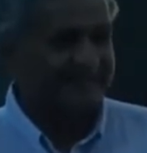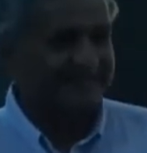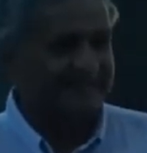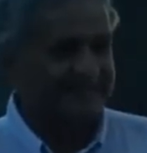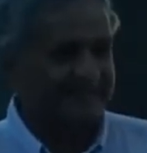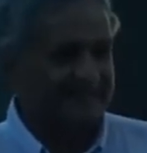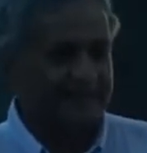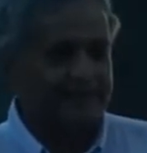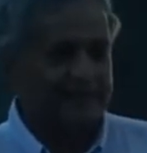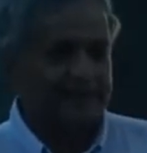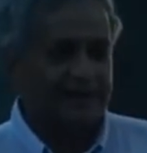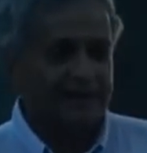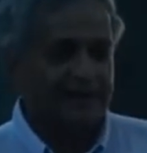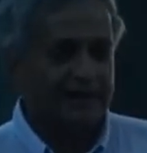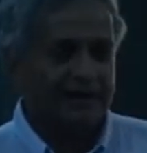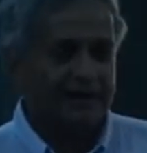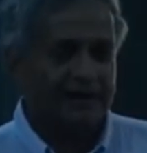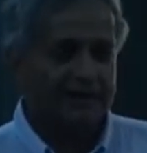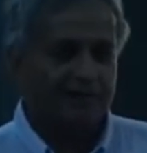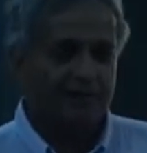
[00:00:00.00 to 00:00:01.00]
an article or
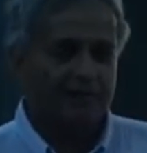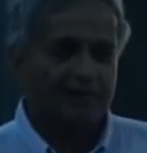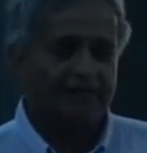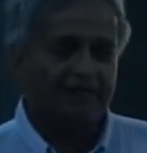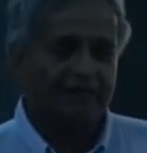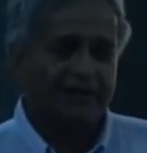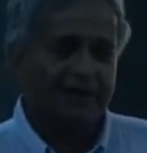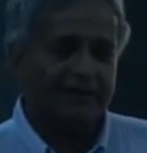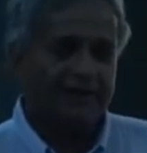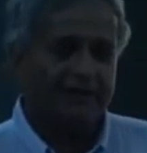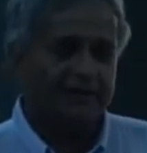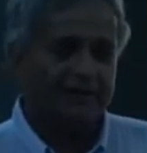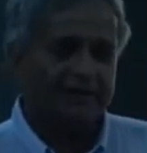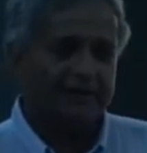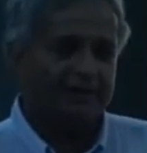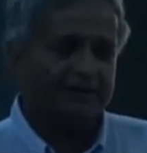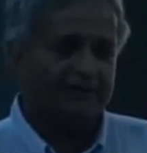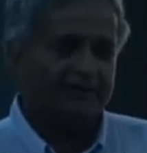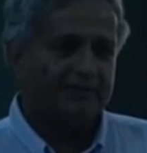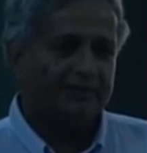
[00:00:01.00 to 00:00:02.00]
anything you say oh this is
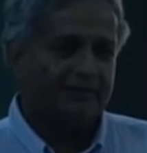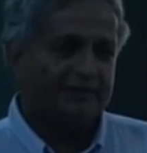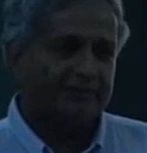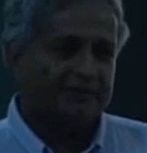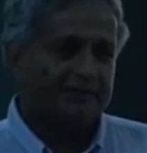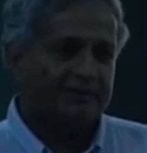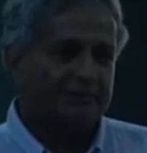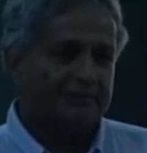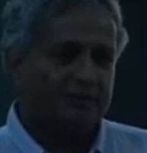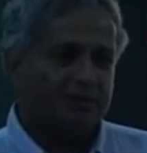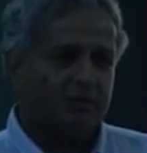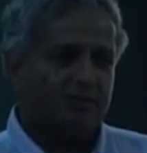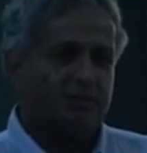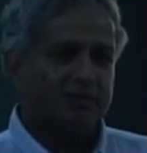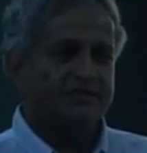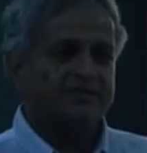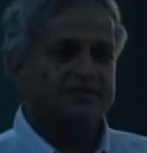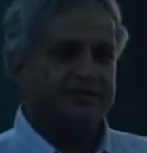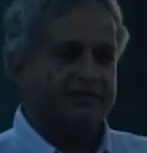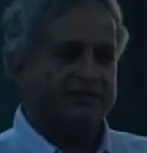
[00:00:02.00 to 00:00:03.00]
useful for
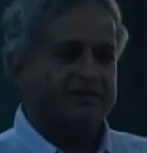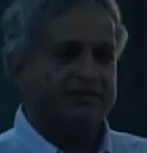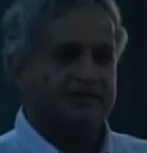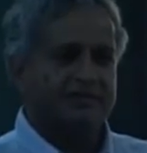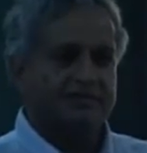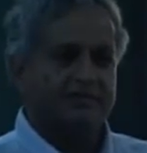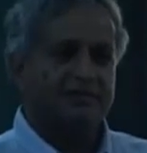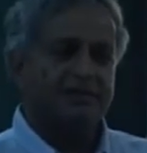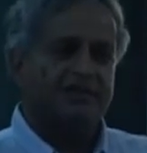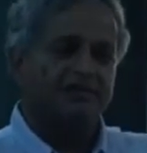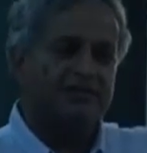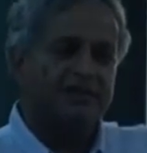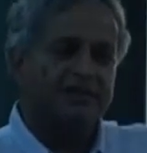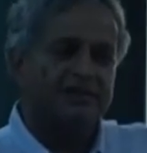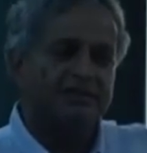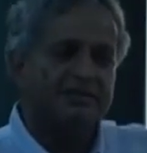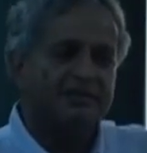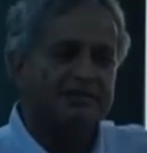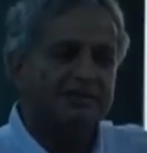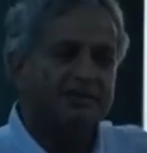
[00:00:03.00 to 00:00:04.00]
helicopters no it is
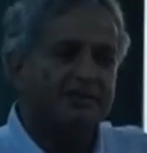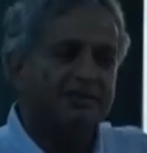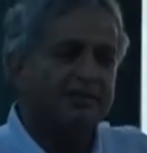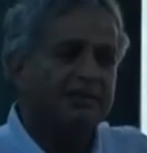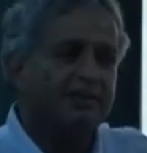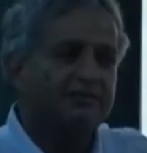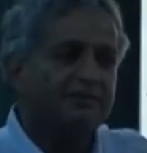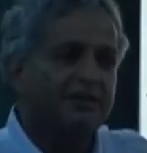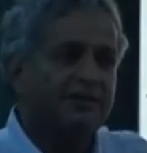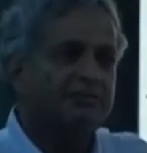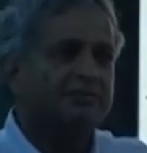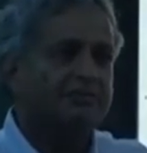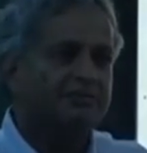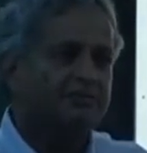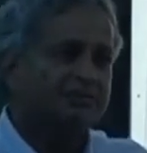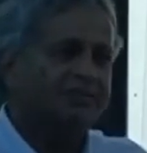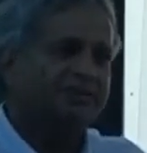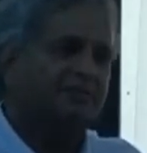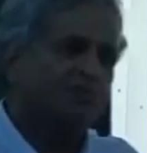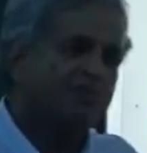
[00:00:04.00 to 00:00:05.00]
not useful for
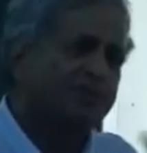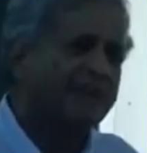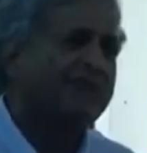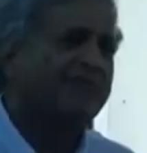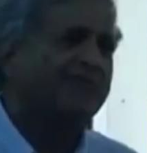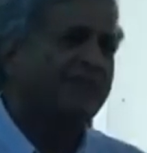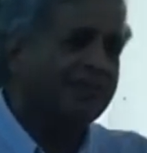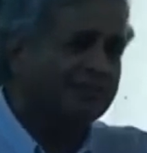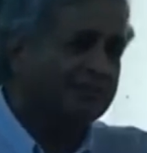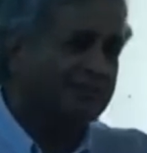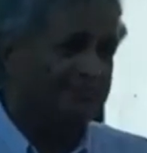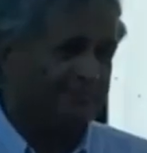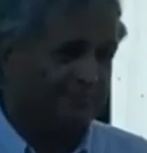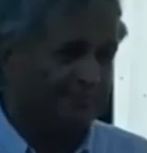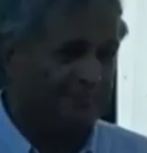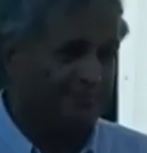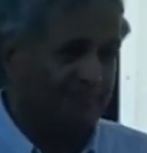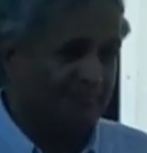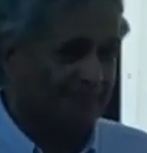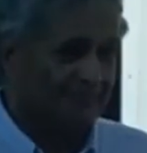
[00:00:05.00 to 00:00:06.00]
helicopters
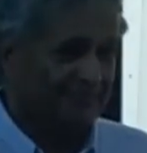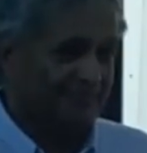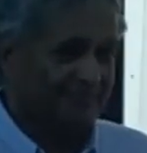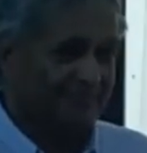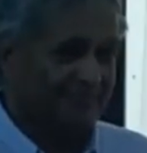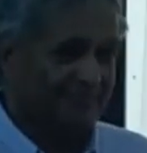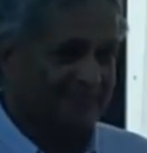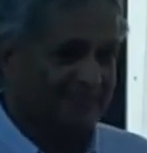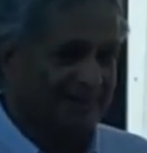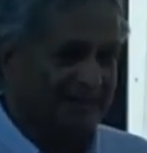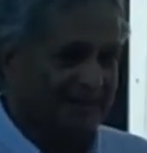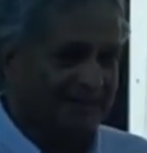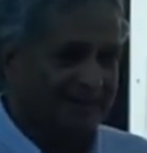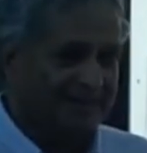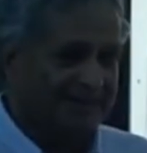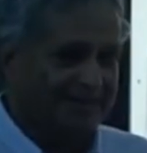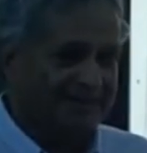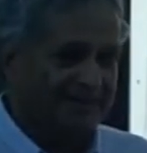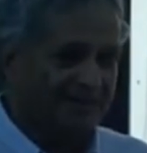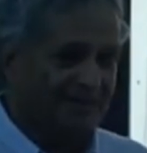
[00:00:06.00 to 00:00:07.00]
because uh, I know some
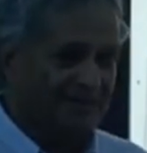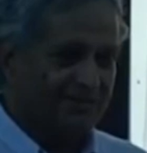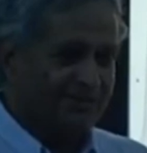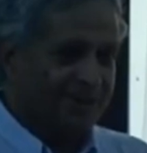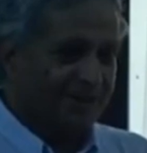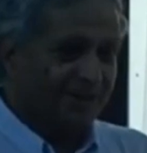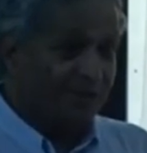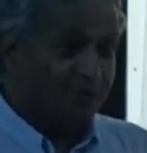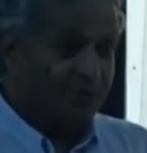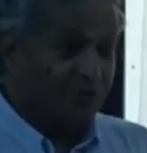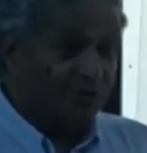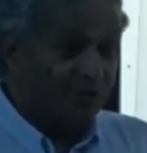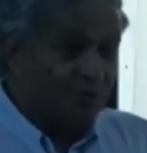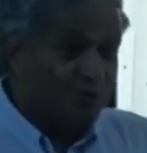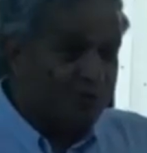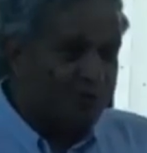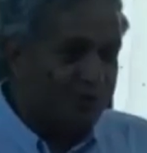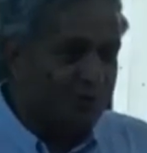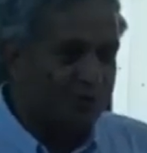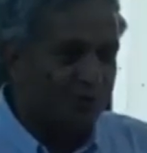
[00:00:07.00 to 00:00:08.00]
professors say, what is
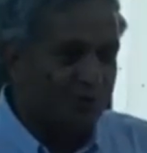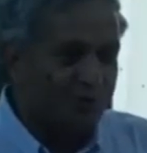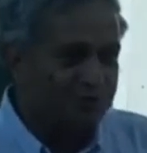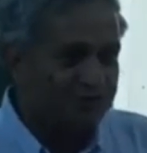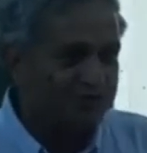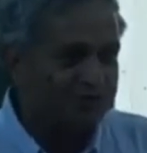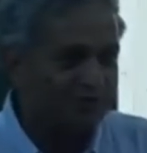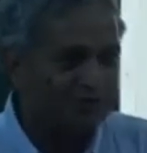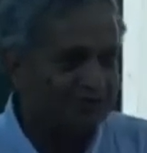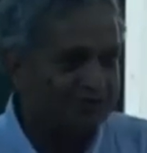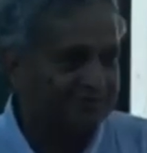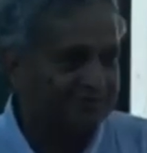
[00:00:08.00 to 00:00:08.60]
he talking about, he is